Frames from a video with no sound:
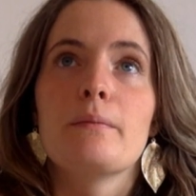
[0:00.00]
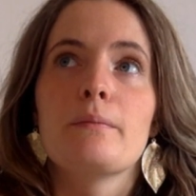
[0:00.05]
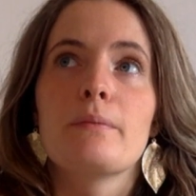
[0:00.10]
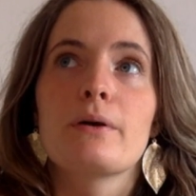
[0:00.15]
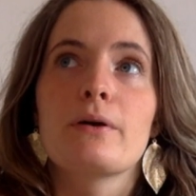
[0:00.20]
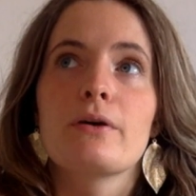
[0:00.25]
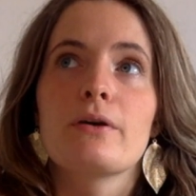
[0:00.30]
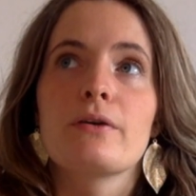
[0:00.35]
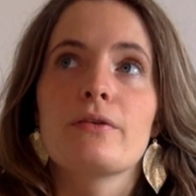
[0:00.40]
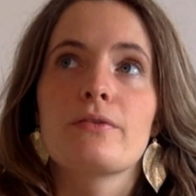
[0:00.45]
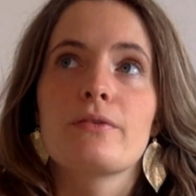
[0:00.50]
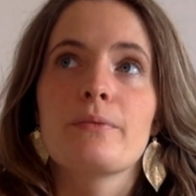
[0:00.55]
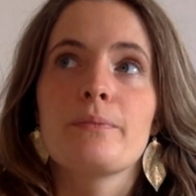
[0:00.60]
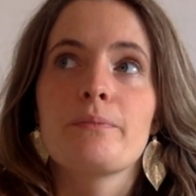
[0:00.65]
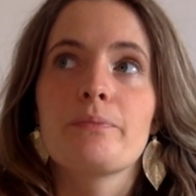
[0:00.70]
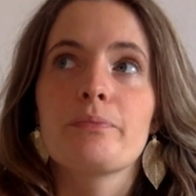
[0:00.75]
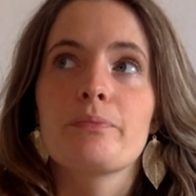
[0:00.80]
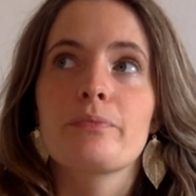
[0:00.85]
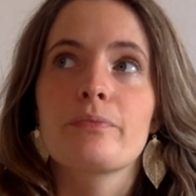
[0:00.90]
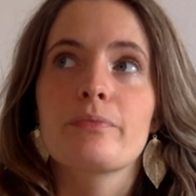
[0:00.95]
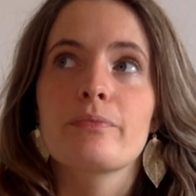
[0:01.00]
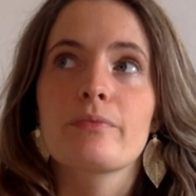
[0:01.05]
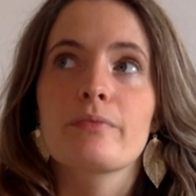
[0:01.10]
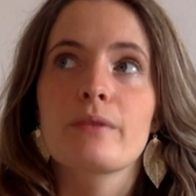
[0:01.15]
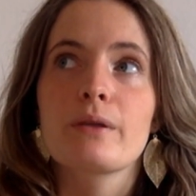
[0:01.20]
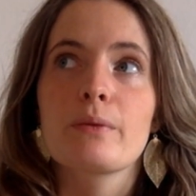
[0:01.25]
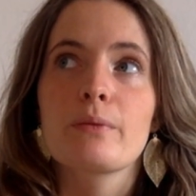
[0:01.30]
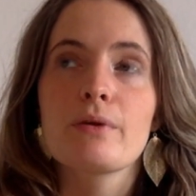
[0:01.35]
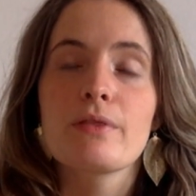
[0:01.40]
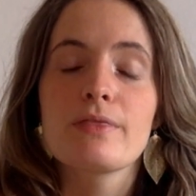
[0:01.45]
Because
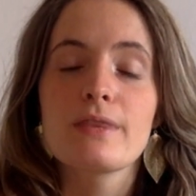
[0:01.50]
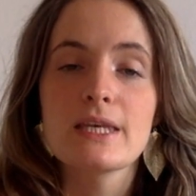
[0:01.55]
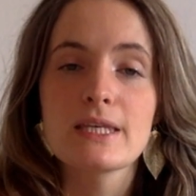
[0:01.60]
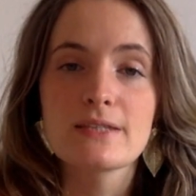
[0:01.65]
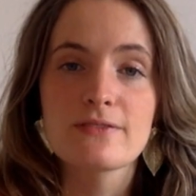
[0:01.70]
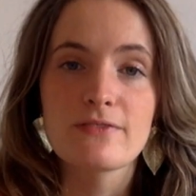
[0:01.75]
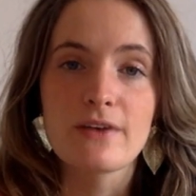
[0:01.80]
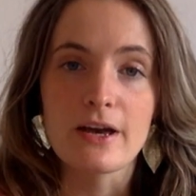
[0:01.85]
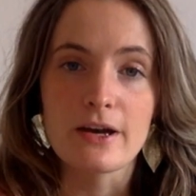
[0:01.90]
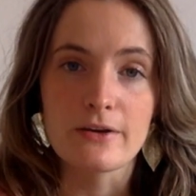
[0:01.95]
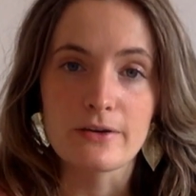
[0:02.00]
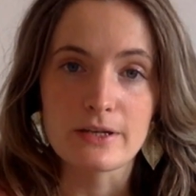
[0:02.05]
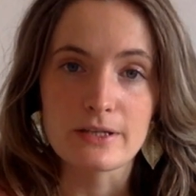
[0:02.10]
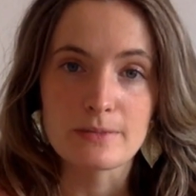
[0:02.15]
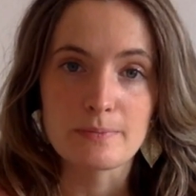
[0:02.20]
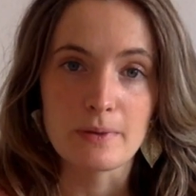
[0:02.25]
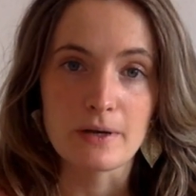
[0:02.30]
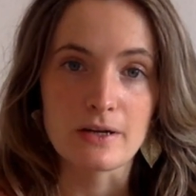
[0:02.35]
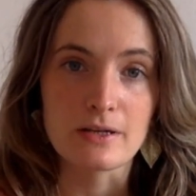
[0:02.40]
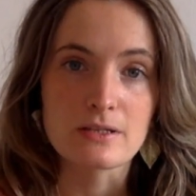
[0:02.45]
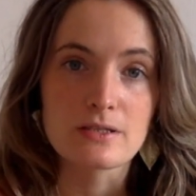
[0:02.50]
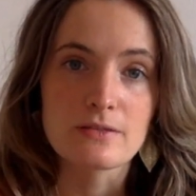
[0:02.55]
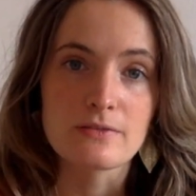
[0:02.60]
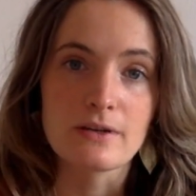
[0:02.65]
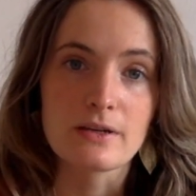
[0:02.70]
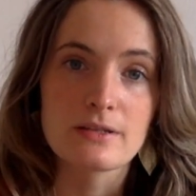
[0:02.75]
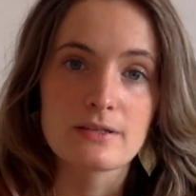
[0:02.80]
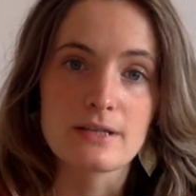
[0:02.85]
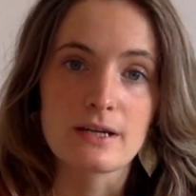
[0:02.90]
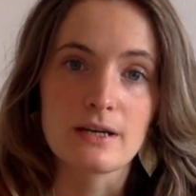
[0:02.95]
with these various parts of
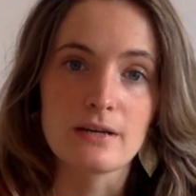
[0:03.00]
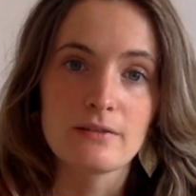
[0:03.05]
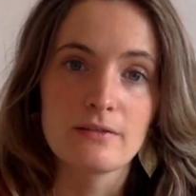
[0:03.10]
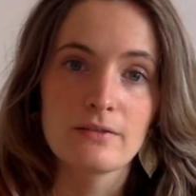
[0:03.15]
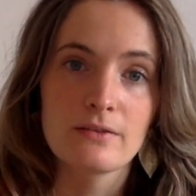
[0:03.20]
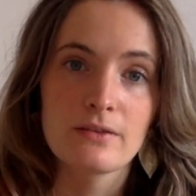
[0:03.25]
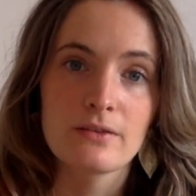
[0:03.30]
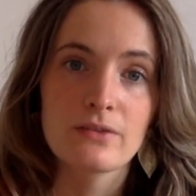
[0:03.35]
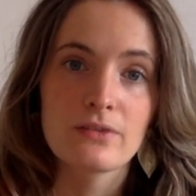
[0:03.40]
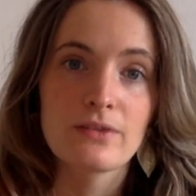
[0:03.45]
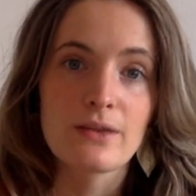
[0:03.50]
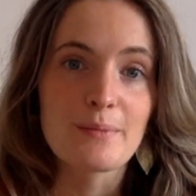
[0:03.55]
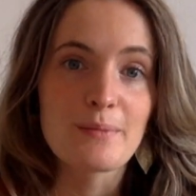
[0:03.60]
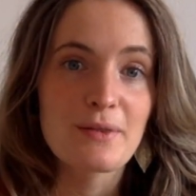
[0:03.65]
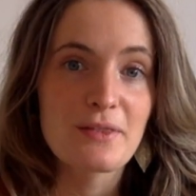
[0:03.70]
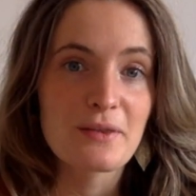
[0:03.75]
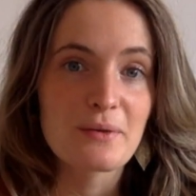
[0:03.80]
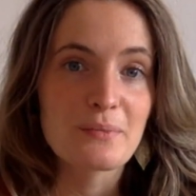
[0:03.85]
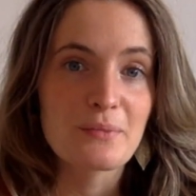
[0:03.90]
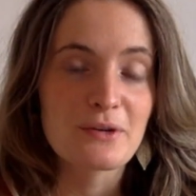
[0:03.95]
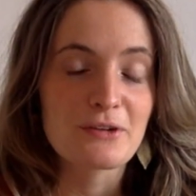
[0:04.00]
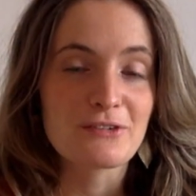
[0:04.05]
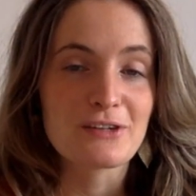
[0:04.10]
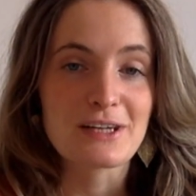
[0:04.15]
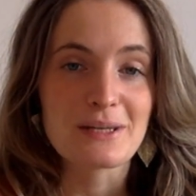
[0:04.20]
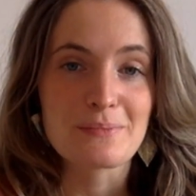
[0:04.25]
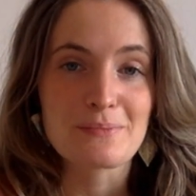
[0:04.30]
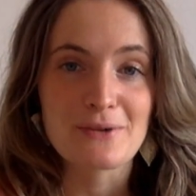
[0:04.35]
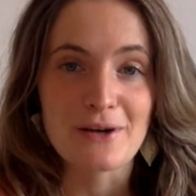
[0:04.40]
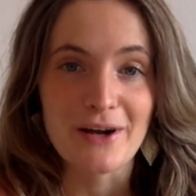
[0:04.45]
ourselves, some of them we're
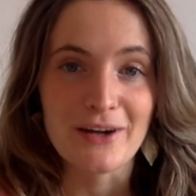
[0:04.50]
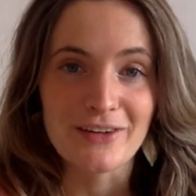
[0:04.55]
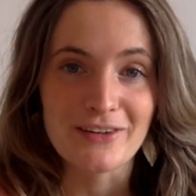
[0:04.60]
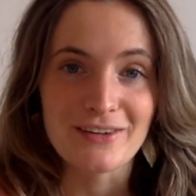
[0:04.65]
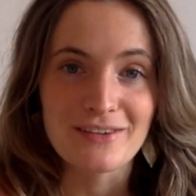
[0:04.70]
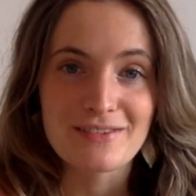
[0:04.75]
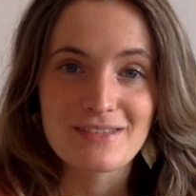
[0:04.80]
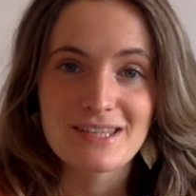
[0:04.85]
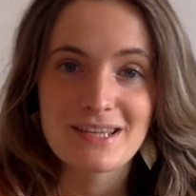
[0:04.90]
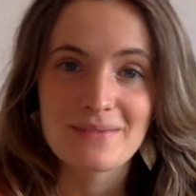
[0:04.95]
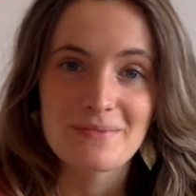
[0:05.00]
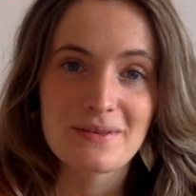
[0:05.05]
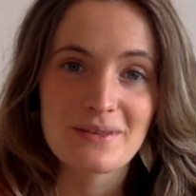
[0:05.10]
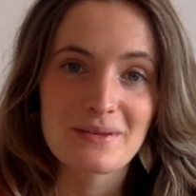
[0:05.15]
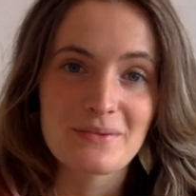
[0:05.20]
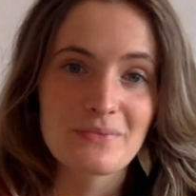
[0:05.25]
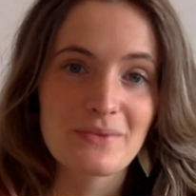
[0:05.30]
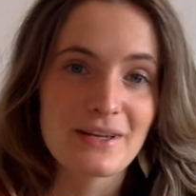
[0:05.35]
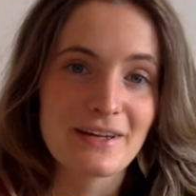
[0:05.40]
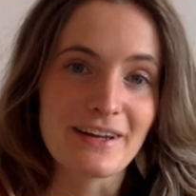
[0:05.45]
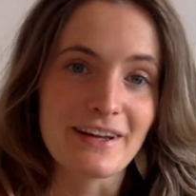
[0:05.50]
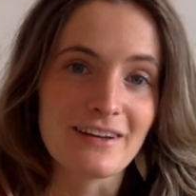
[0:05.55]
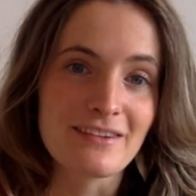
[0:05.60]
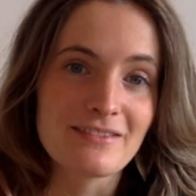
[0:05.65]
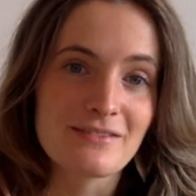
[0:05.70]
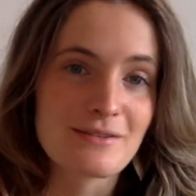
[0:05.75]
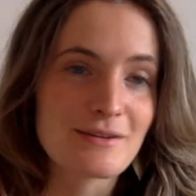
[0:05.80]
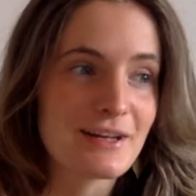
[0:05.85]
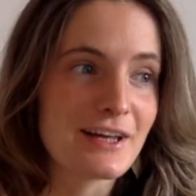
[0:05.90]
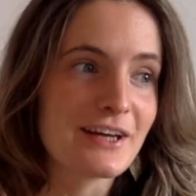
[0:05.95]
really proud of, some of them we love.
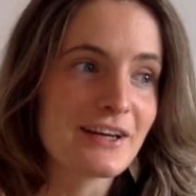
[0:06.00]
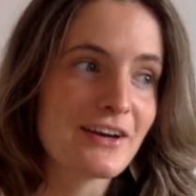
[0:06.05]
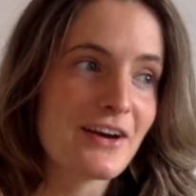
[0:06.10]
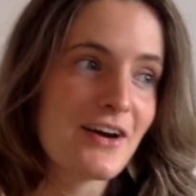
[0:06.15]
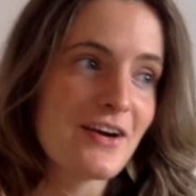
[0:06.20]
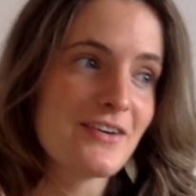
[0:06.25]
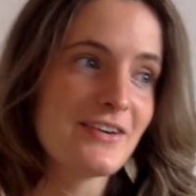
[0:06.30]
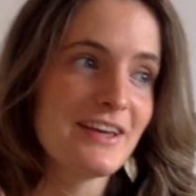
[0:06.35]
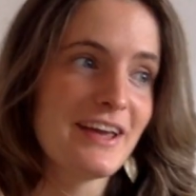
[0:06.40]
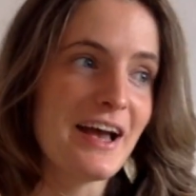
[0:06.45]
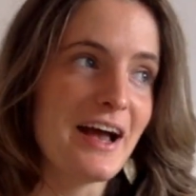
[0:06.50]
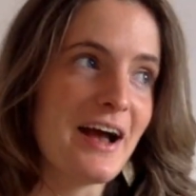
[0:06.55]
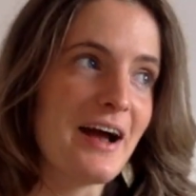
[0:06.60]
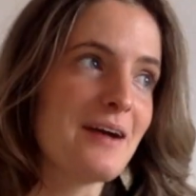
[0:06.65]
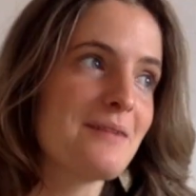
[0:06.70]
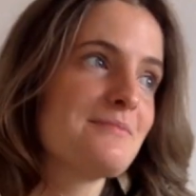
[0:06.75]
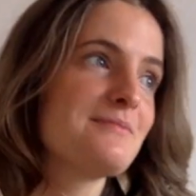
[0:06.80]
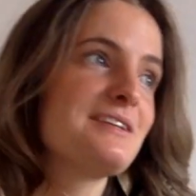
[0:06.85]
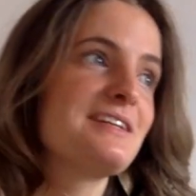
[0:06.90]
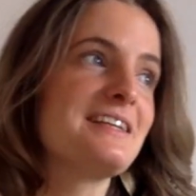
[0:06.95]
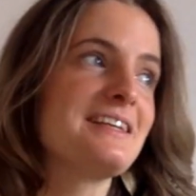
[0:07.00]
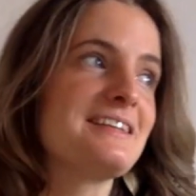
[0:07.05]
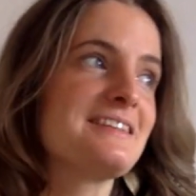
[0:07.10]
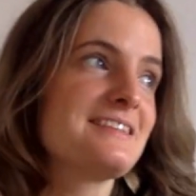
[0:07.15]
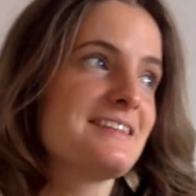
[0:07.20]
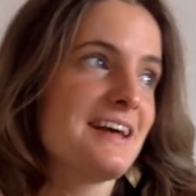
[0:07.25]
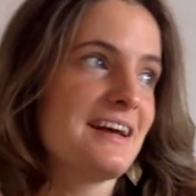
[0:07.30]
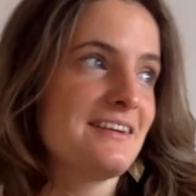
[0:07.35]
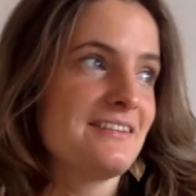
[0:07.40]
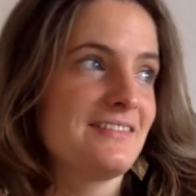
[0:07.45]
We're like, oh yeah, I'm really
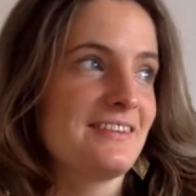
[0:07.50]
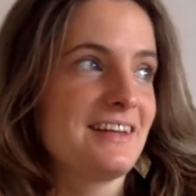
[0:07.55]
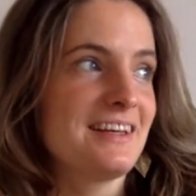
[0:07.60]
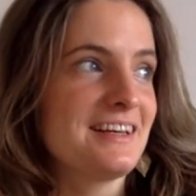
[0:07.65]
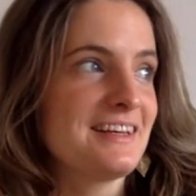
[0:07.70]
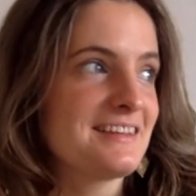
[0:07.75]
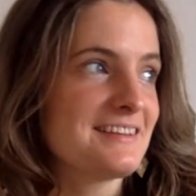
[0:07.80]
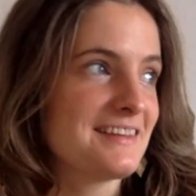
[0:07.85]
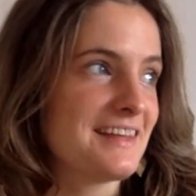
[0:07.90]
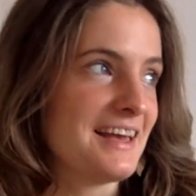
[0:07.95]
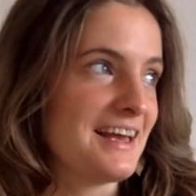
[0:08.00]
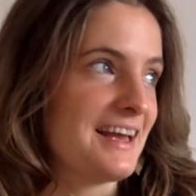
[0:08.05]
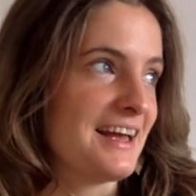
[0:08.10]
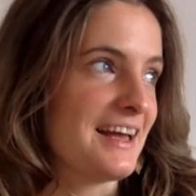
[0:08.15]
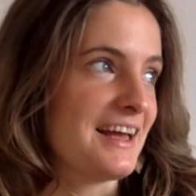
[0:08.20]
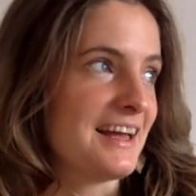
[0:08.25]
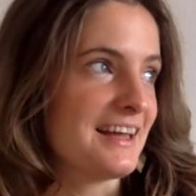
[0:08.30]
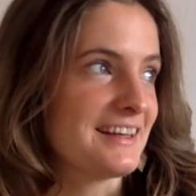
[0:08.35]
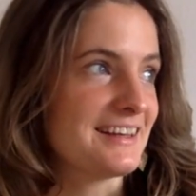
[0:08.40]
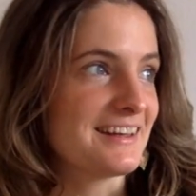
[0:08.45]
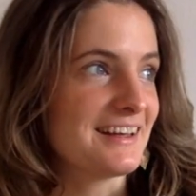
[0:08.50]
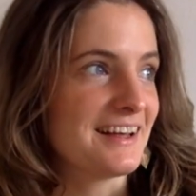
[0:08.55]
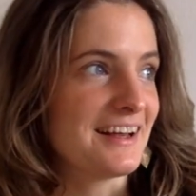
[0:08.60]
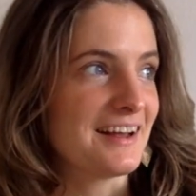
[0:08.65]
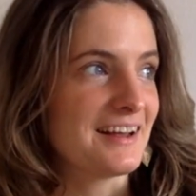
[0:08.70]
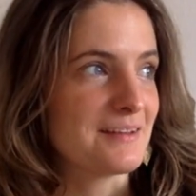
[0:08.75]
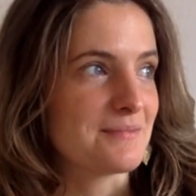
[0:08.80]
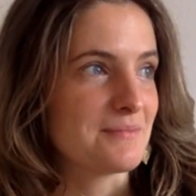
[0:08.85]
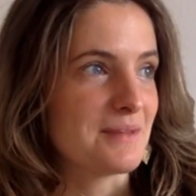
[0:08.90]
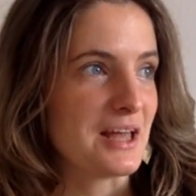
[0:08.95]
selfless and
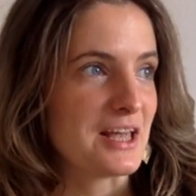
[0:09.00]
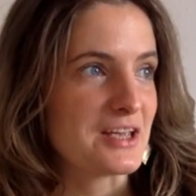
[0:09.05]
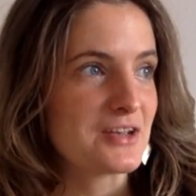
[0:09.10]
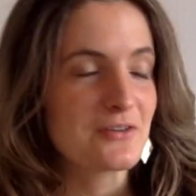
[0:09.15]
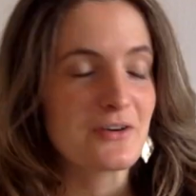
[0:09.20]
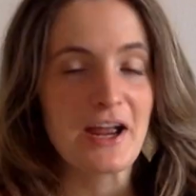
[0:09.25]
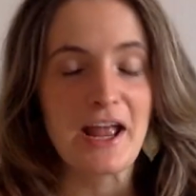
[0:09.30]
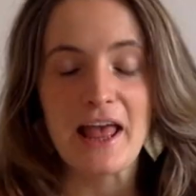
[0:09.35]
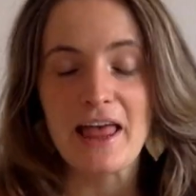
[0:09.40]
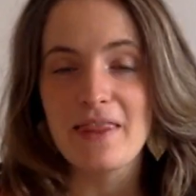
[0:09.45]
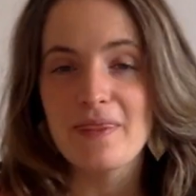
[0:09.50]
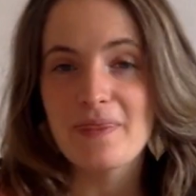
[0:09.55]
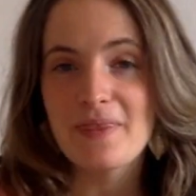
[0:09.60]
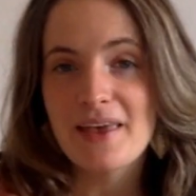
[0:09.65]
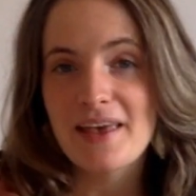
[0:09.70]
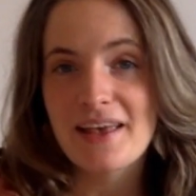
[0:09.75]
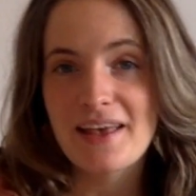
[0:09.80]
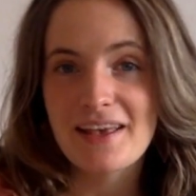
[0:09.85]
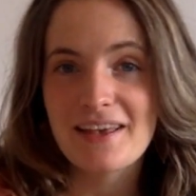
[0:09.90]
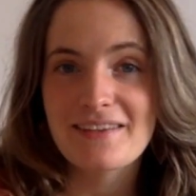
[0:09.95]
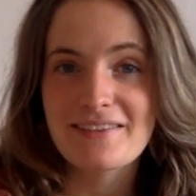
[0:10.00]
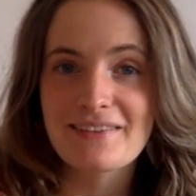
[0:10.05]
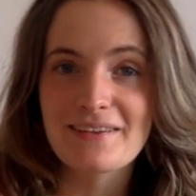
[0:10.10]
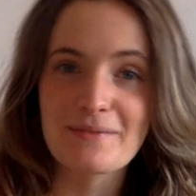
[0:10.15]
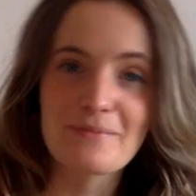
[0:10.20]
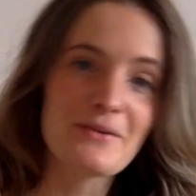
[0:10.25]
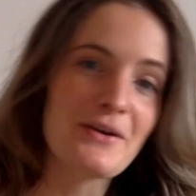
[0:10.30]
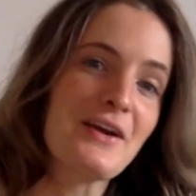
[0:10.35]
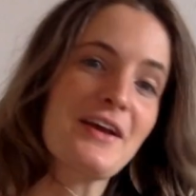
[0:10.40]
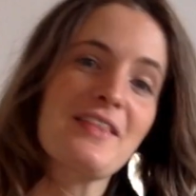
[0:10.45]
I'm like great at this,
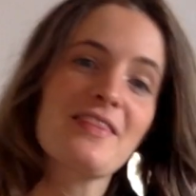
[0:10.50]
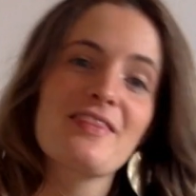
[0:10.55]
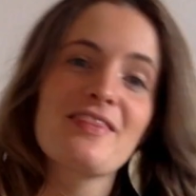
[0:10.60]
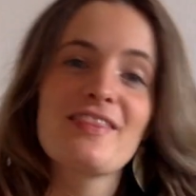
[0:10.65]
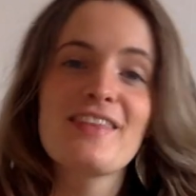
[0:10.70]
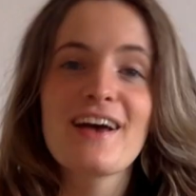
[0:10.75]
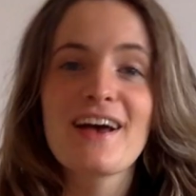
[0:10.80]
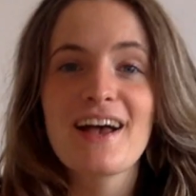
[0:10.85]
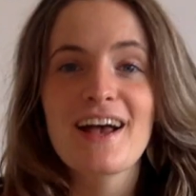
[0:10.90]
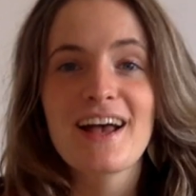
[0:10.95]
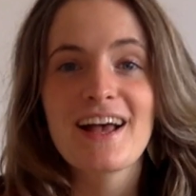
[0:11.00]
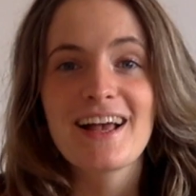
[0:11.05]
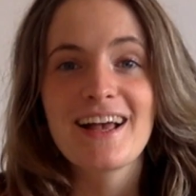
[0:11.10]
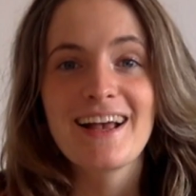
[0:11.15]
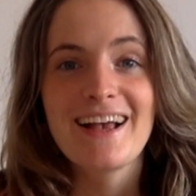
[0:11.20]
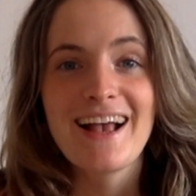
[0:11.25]
I'm great at that.